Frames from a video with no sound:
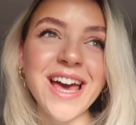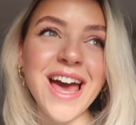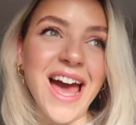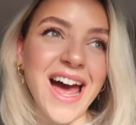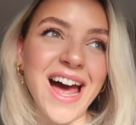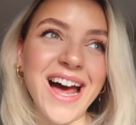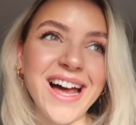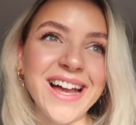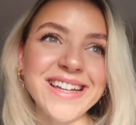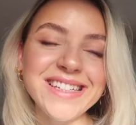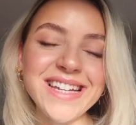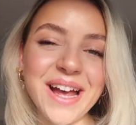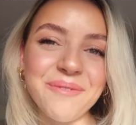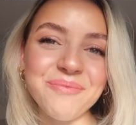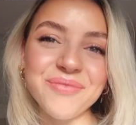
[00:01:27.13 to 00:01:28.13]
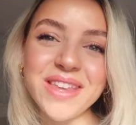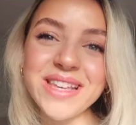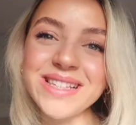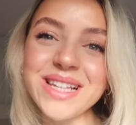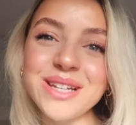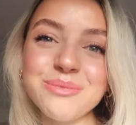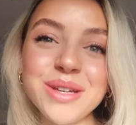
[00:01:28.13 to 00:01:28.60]
And yeah,
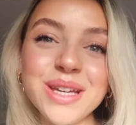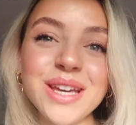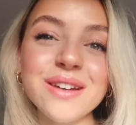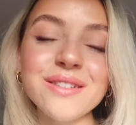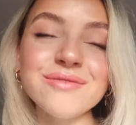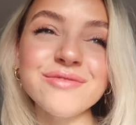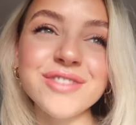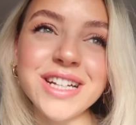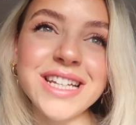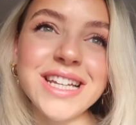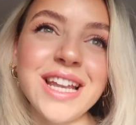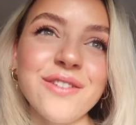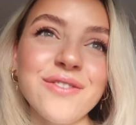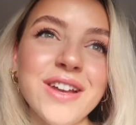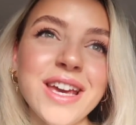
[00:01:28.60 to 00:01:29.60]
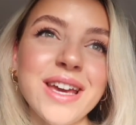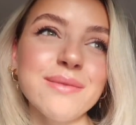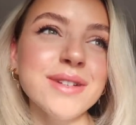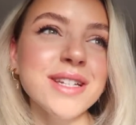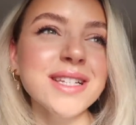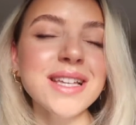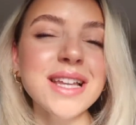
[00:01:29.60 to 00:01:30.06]
it's gonna be really lovely, and
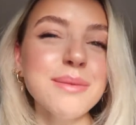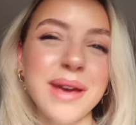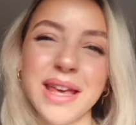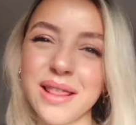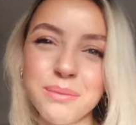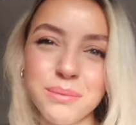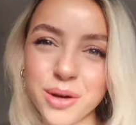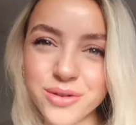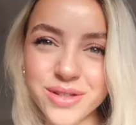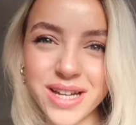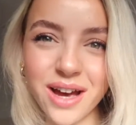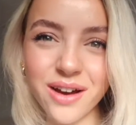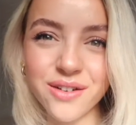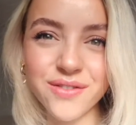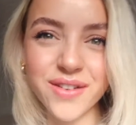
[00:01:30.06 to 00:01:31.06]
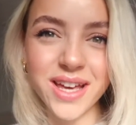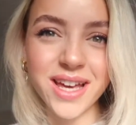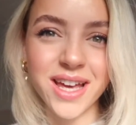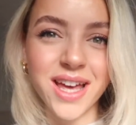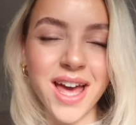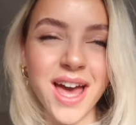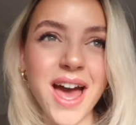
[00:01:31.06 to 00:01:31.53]
we're just gonna make the most out of
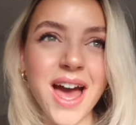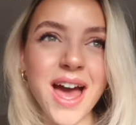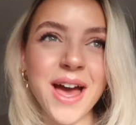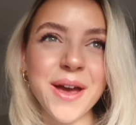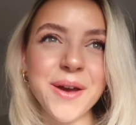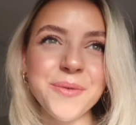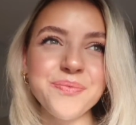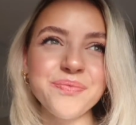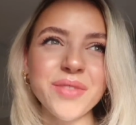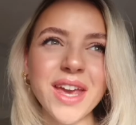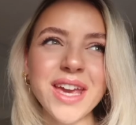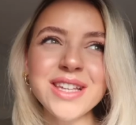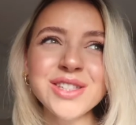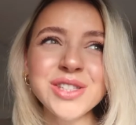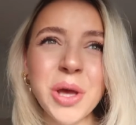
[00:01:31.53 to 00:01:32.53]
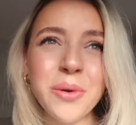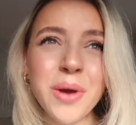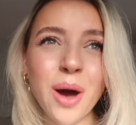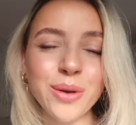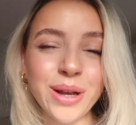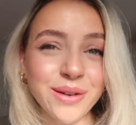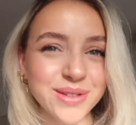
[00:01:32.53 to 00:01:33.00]
it. It's so
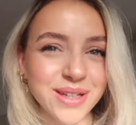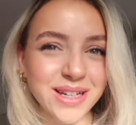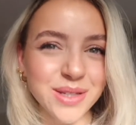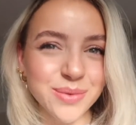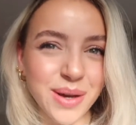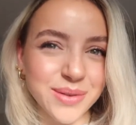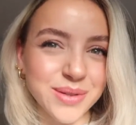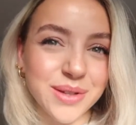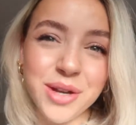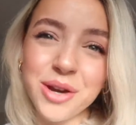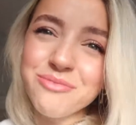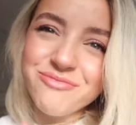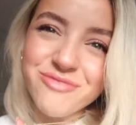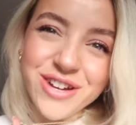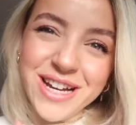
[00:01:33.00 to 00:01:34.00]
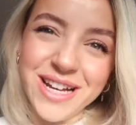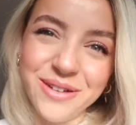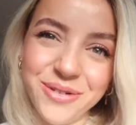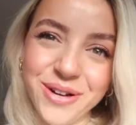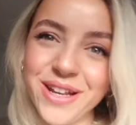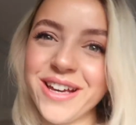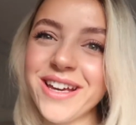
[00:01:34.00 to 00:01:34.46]
cold outside as well, so I don't really
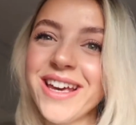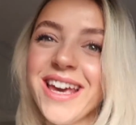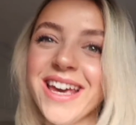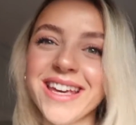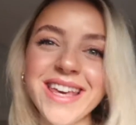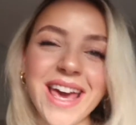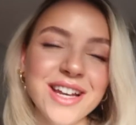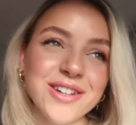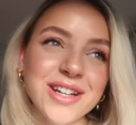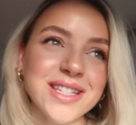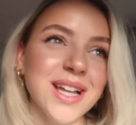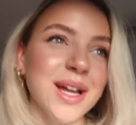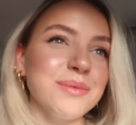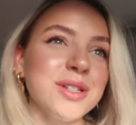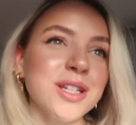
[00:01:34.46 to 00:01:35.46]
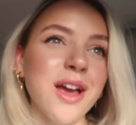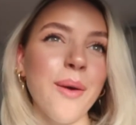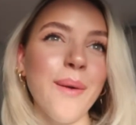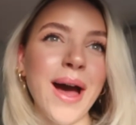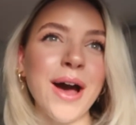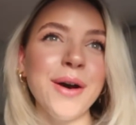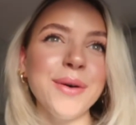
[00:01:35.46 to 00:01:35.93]
want to get dressed up to
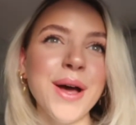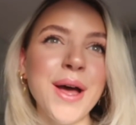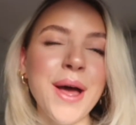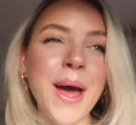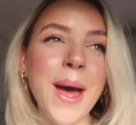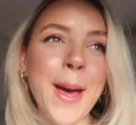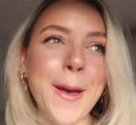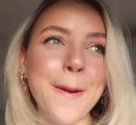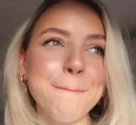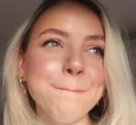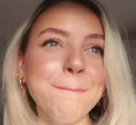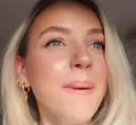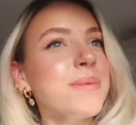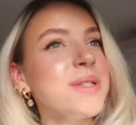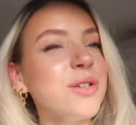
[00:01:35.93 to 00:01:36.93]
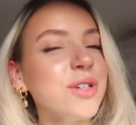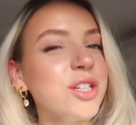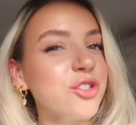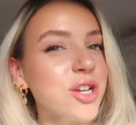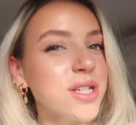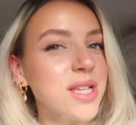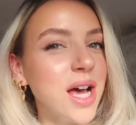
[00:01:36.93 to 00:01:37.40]
go out. I'm still
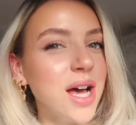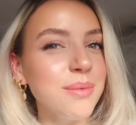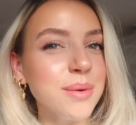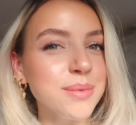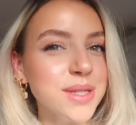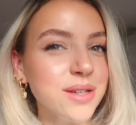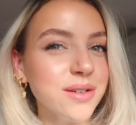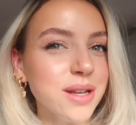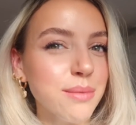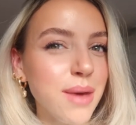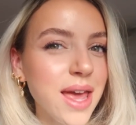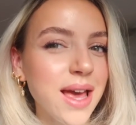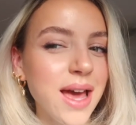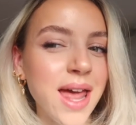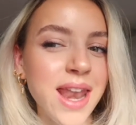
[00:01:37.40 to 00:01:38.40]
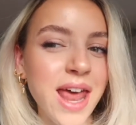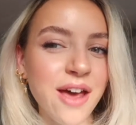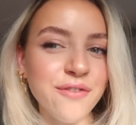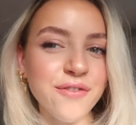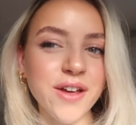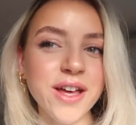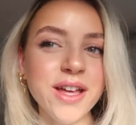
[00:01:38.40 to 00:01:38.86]
gonna dress up, I'm still gonna make an
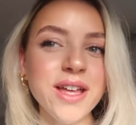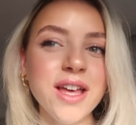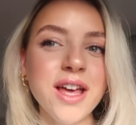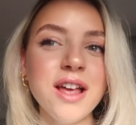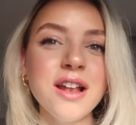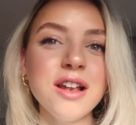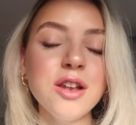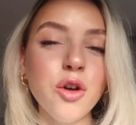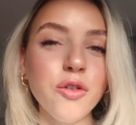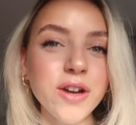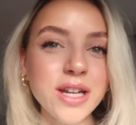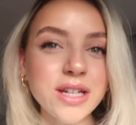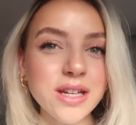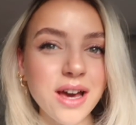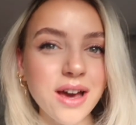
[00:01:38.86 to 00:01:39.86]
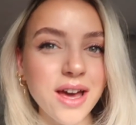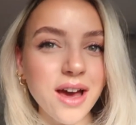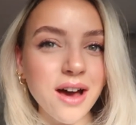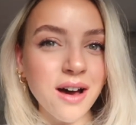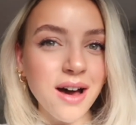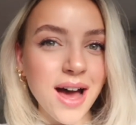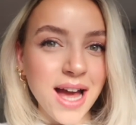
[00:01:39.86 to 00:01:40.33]
effort. Laurie and I
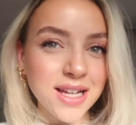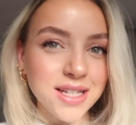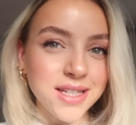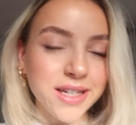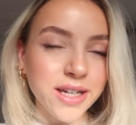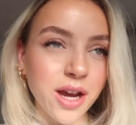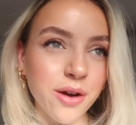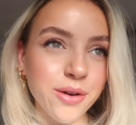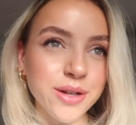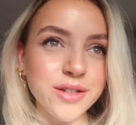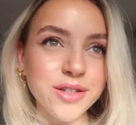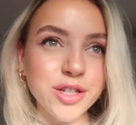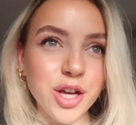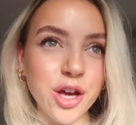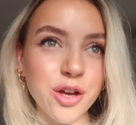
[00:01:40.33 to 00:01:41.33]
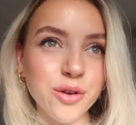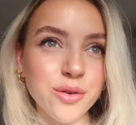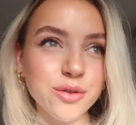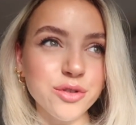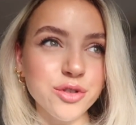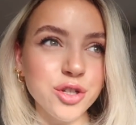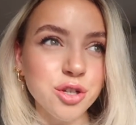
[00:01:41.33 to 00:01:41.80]
are actually going to
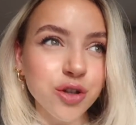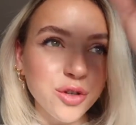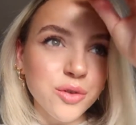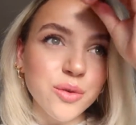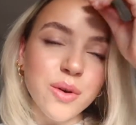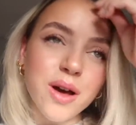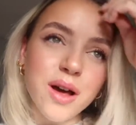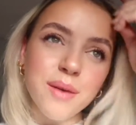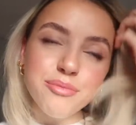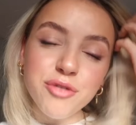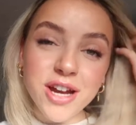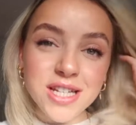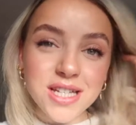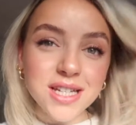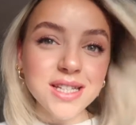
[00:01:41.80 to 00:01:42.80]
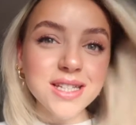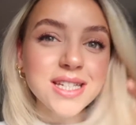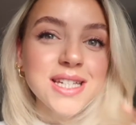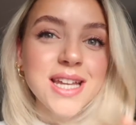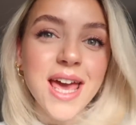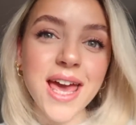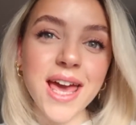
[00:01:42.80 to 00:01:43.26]
go to Brighton
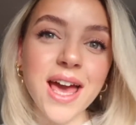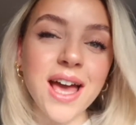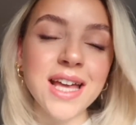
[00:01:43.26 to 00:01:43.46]
today.